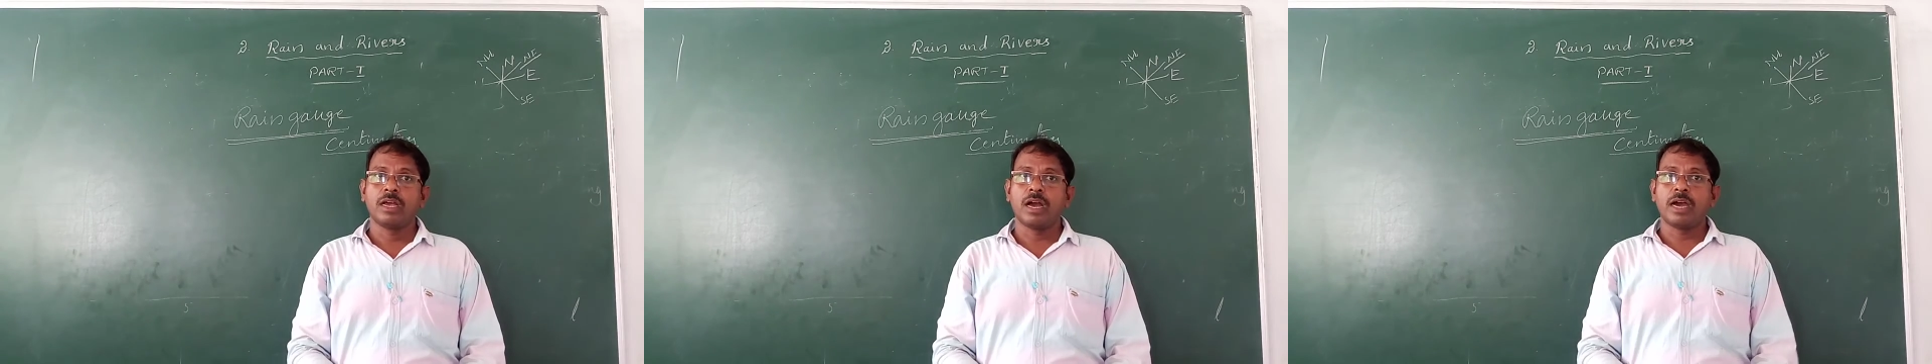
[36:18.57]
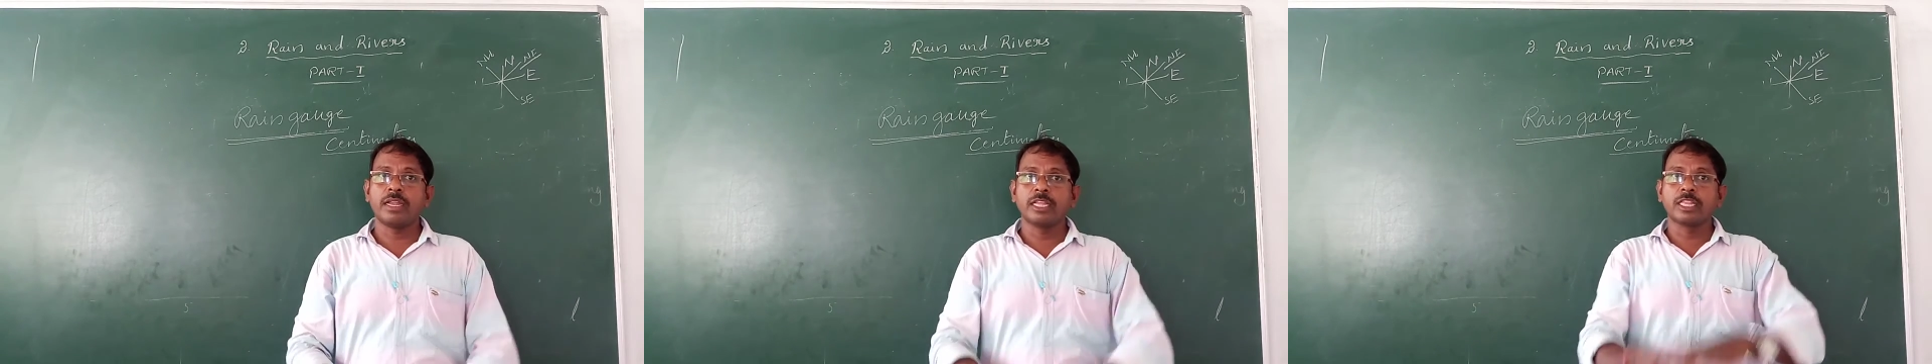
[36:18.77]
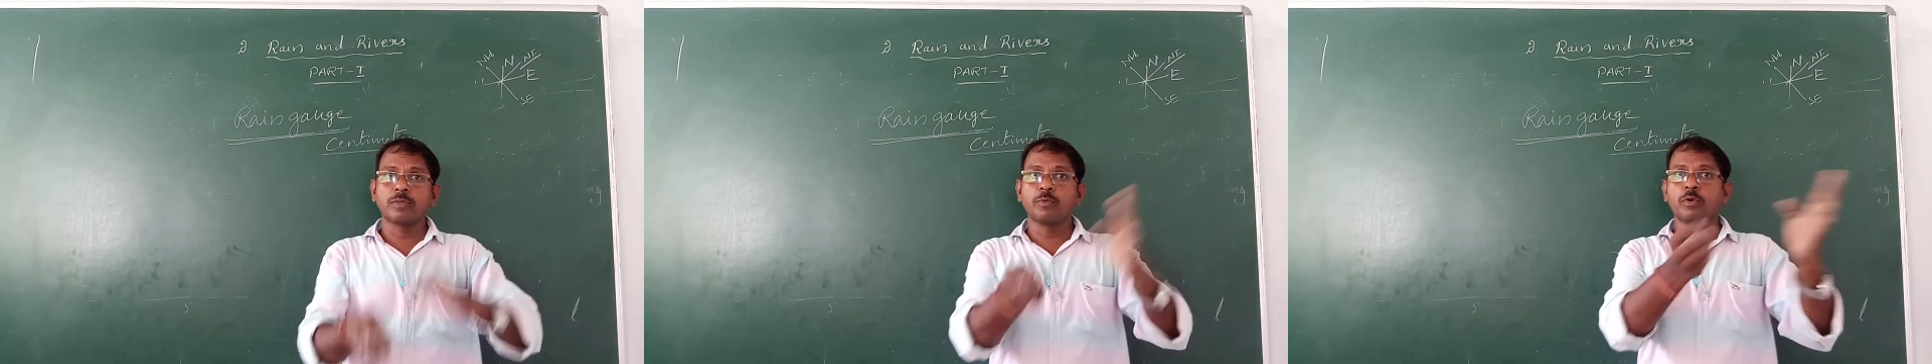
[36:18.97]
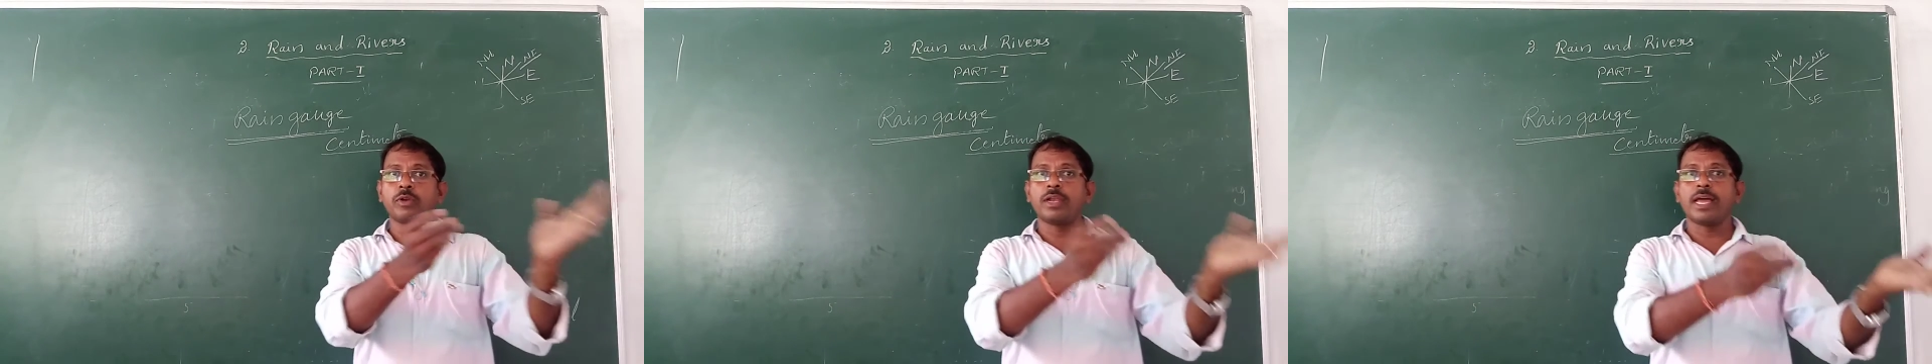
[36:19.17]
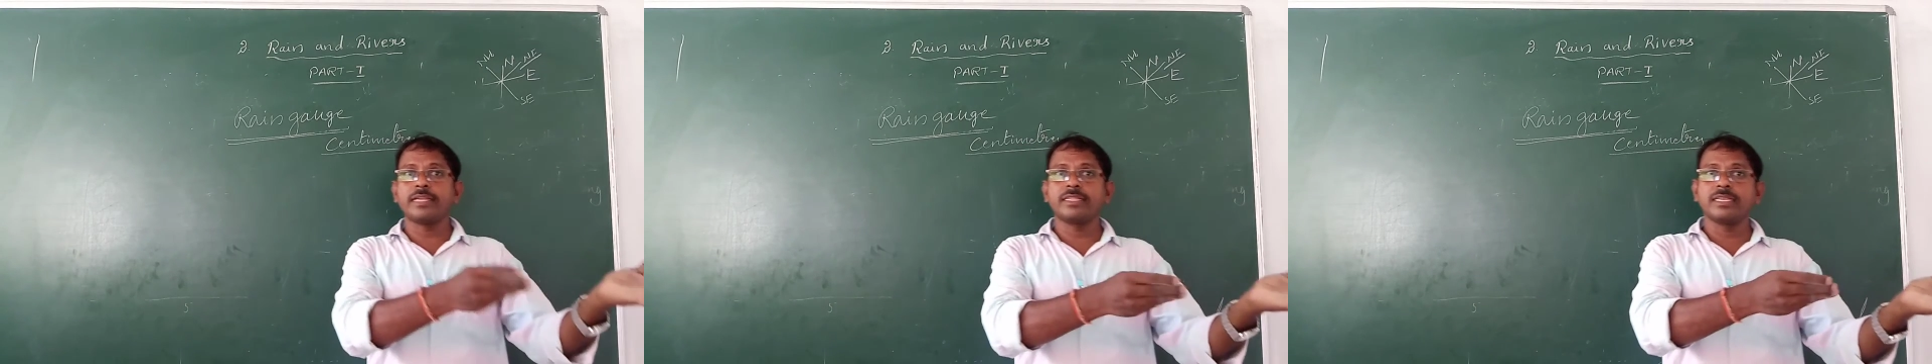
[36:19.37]
Anantapur
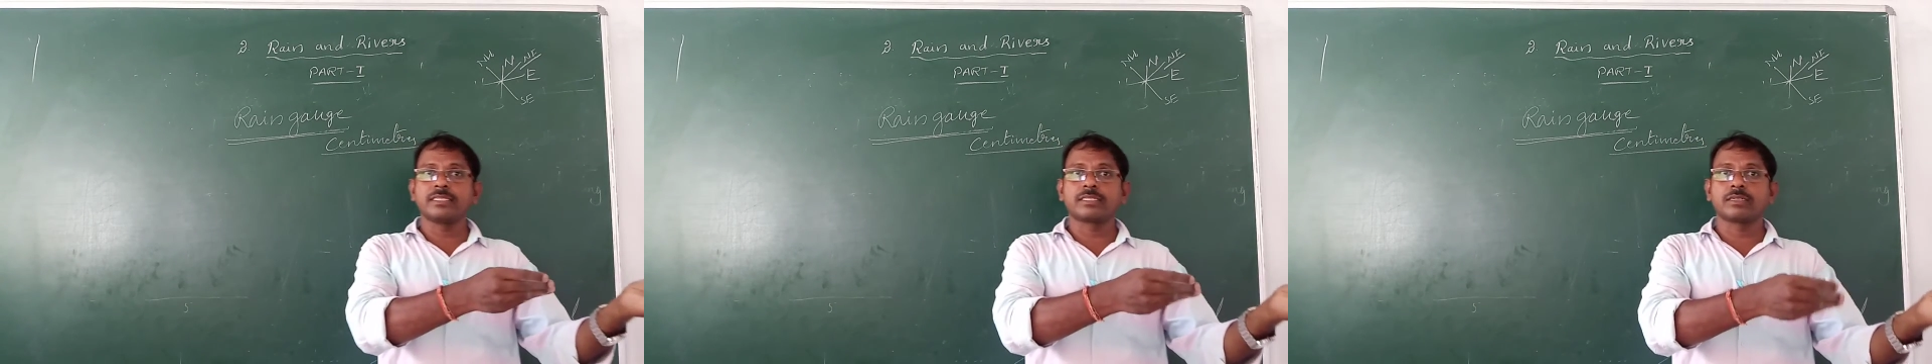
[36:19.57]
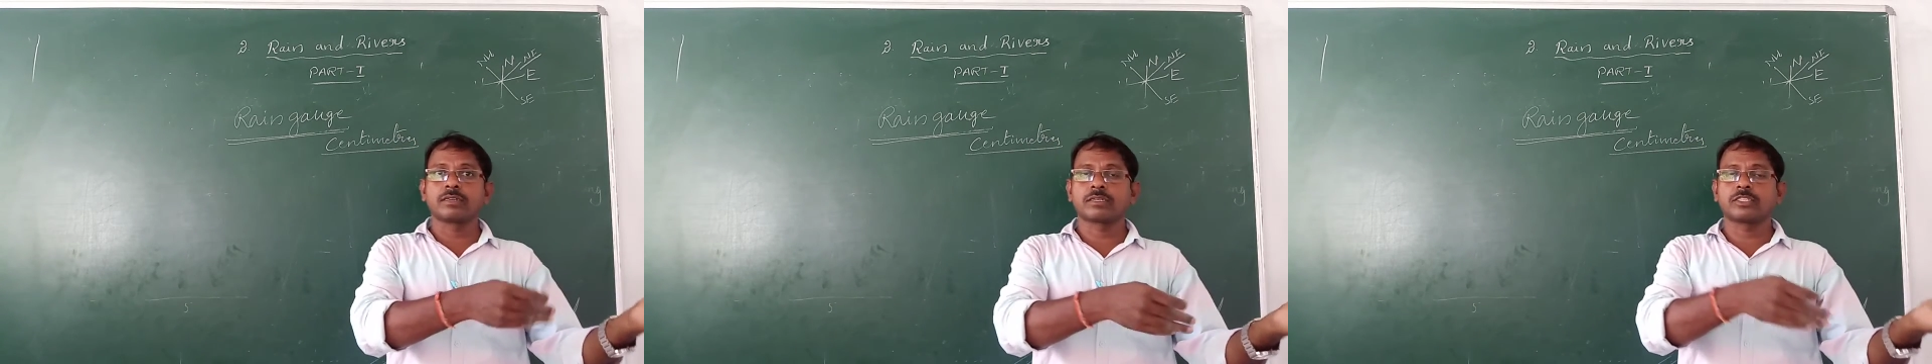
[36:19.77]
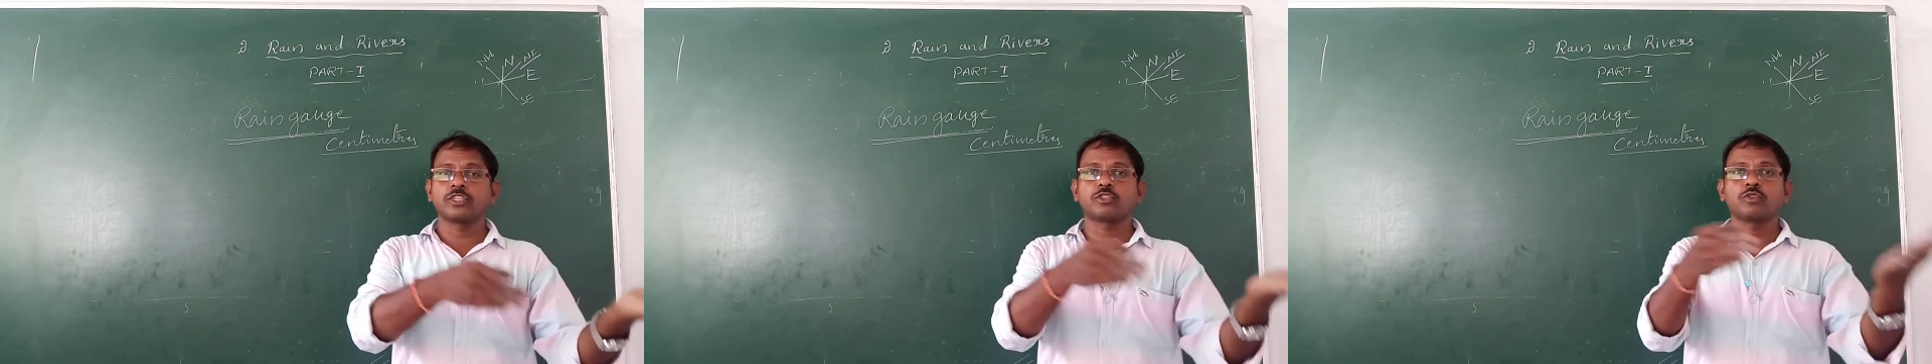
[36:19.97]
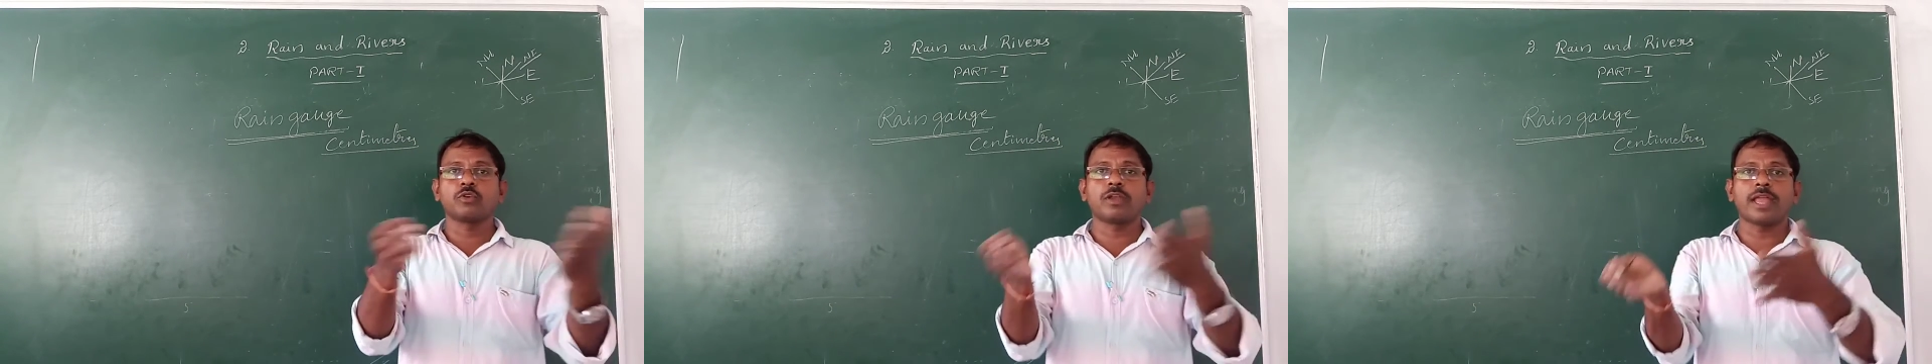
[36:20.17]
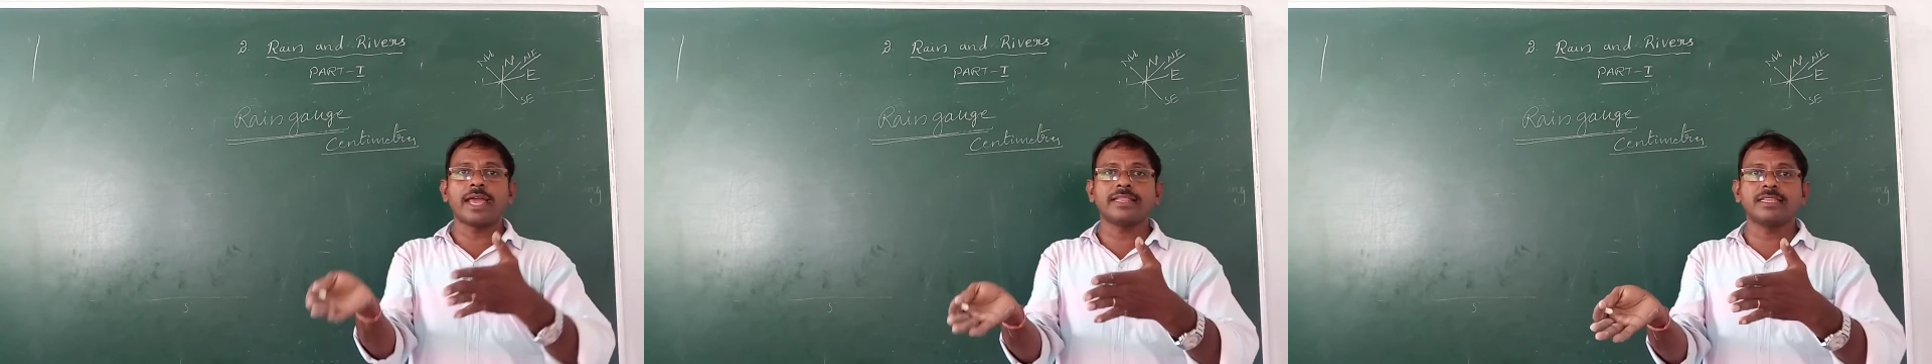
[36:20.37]
like this, Chittoor
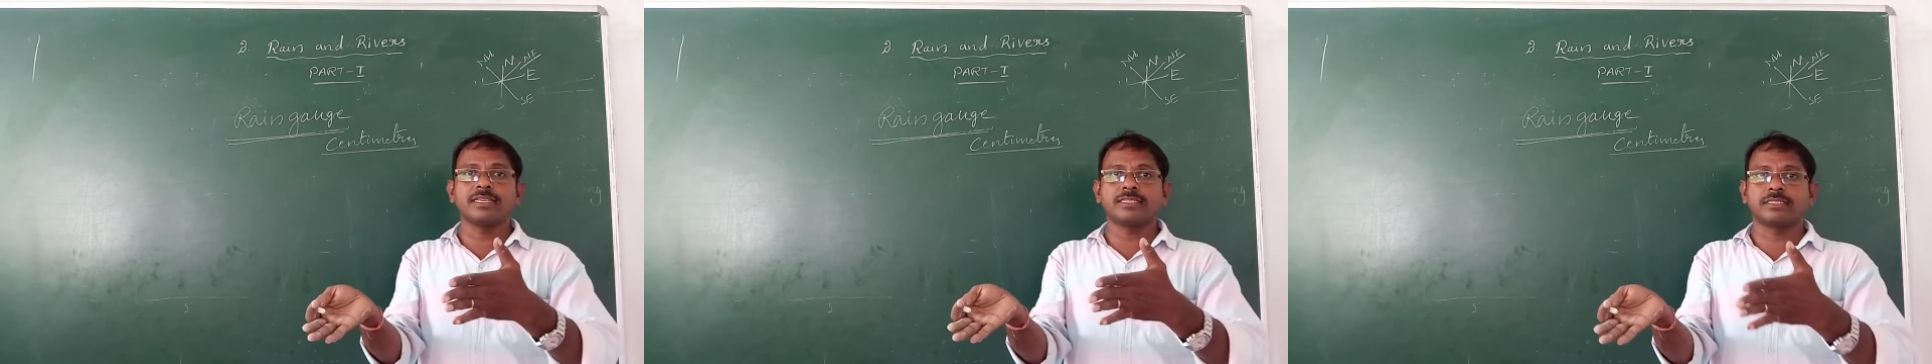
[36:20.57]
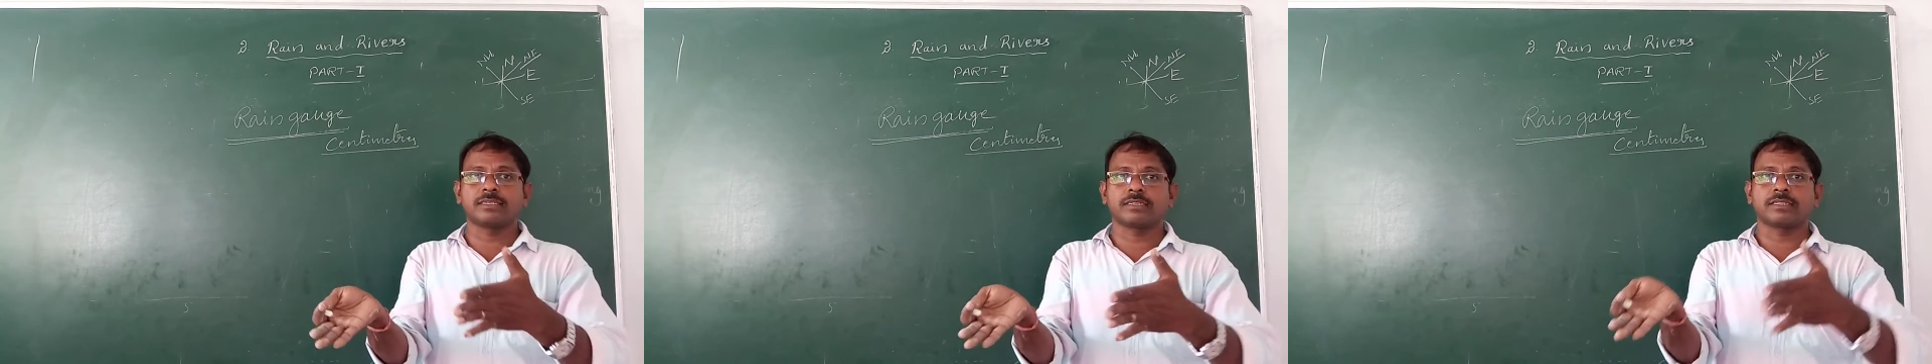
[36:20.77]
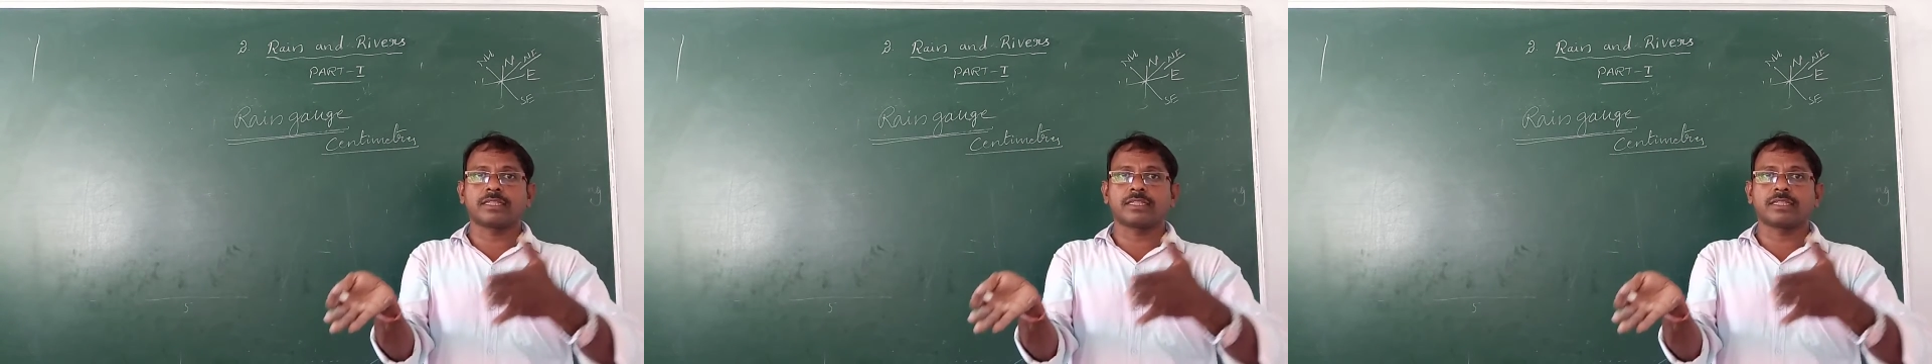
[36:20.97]
like this,